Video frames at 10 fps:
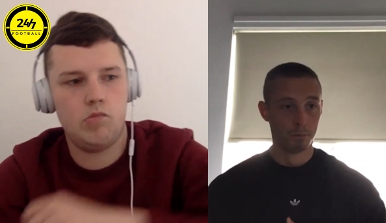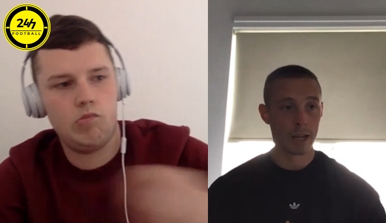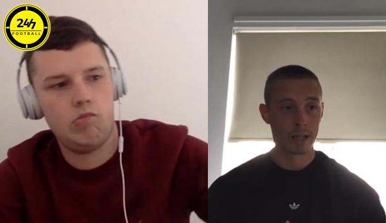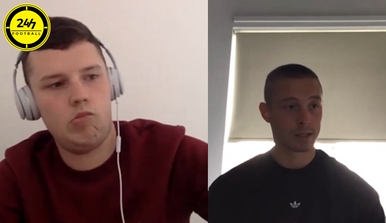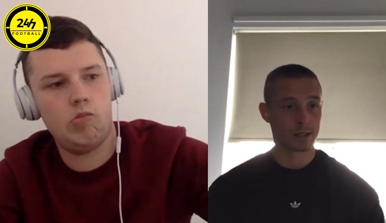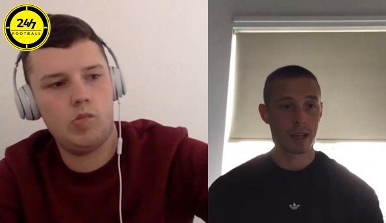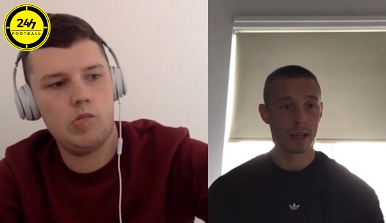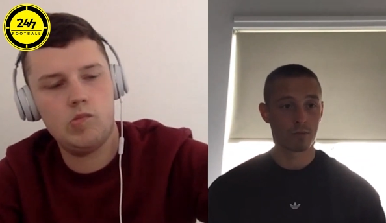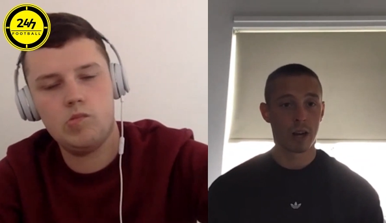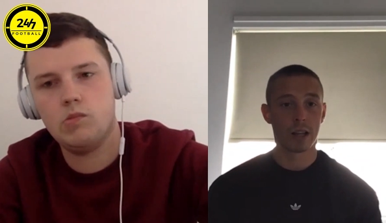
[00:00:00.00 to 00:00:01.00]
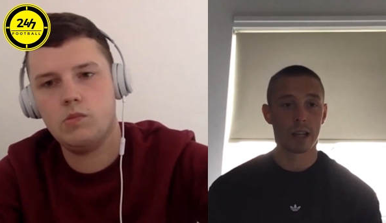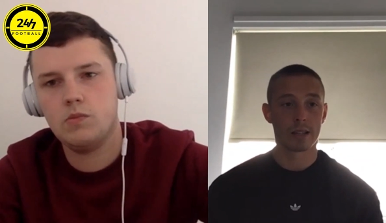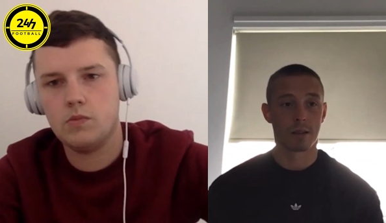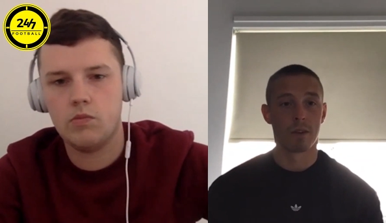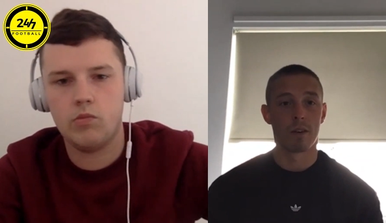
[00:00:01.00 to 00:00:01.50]
Speaker 1: It really
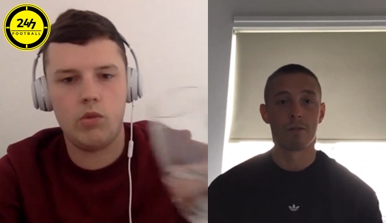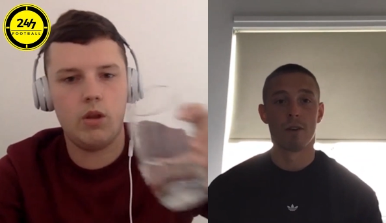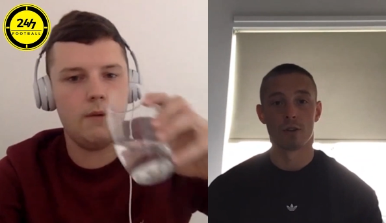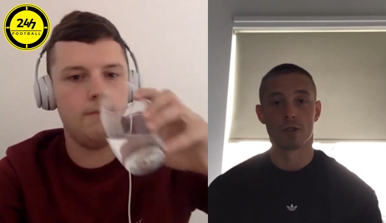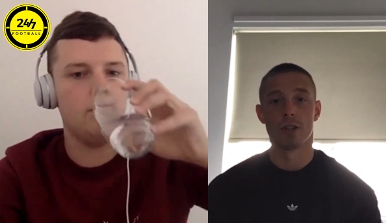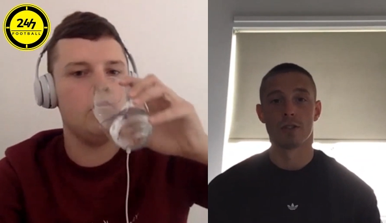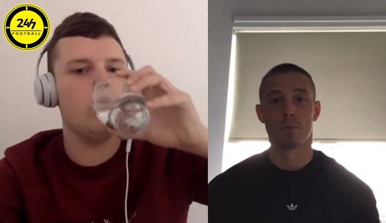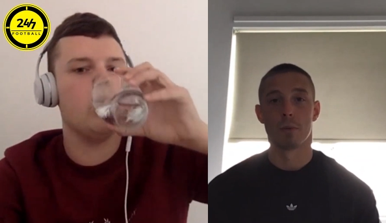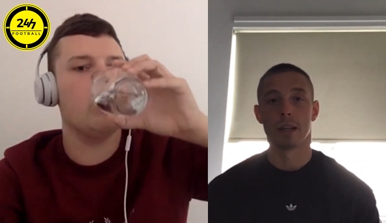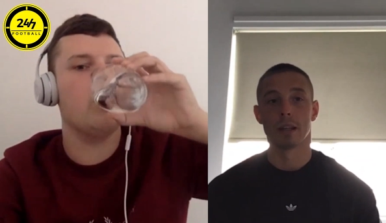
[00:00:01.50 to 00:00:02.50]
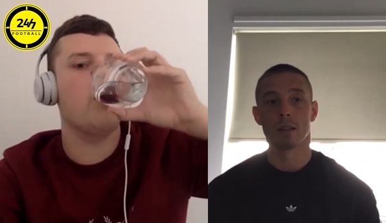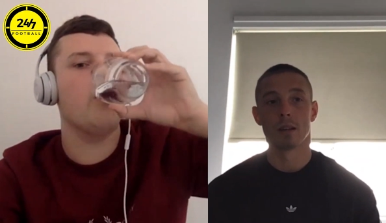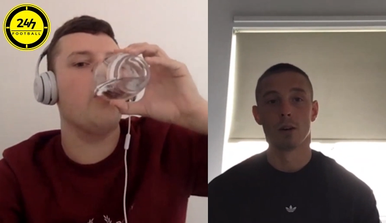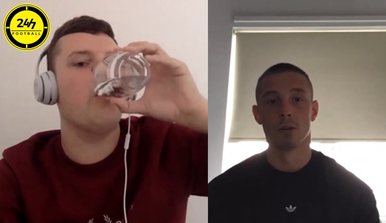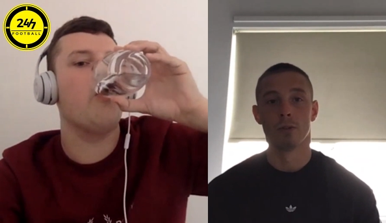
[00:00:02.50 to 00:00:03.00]
is. I'm very fortunate to be
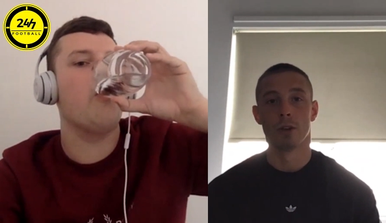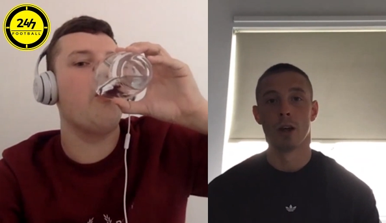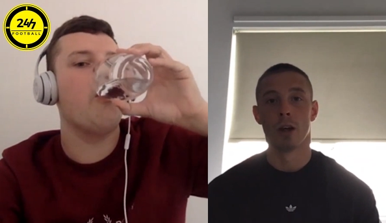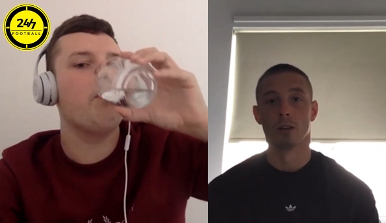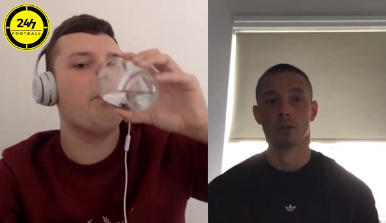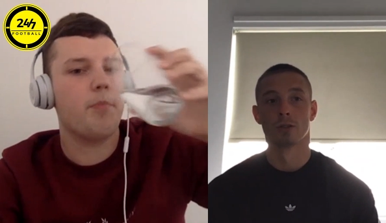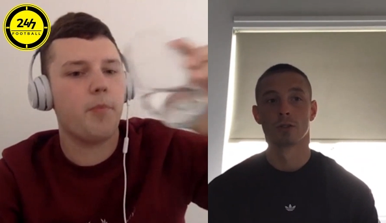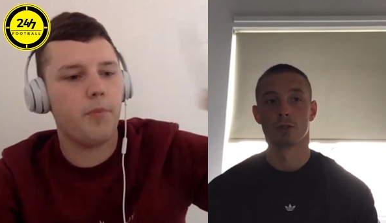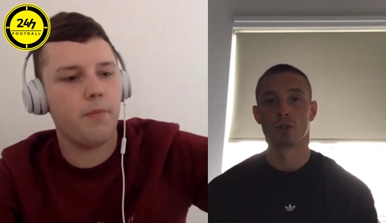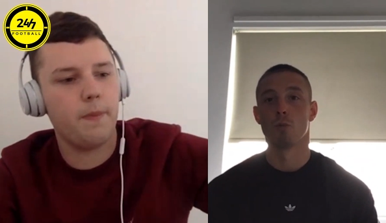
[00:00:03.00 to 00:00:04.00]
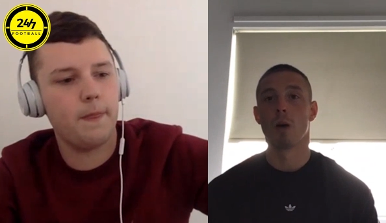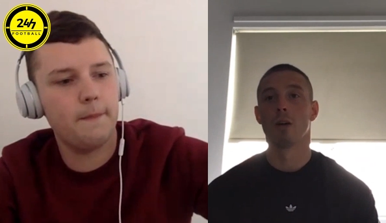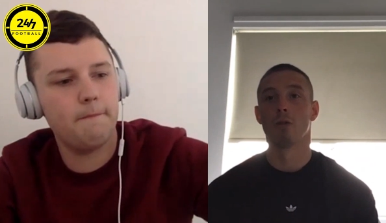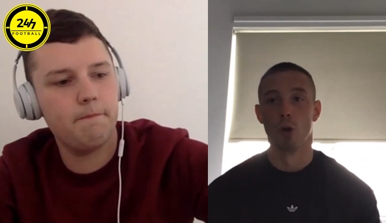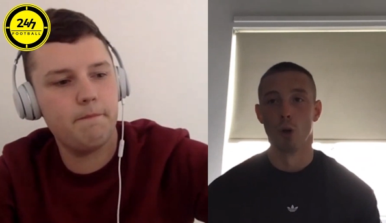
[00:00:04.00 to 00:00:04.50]
under such a
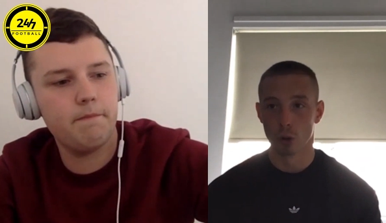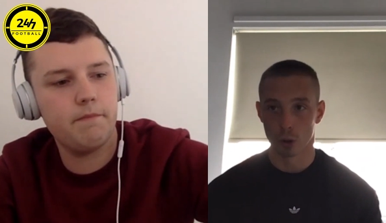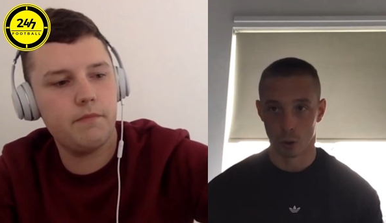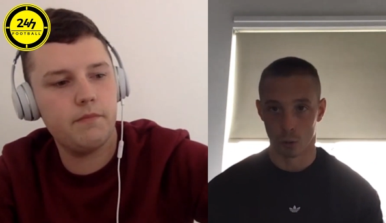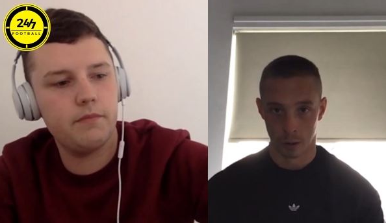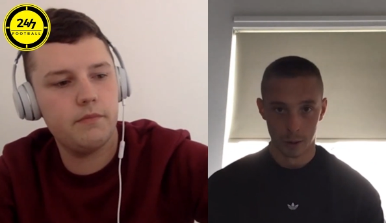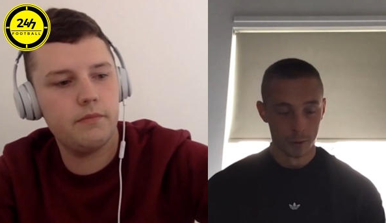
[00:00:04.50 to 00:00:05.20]
well-run club,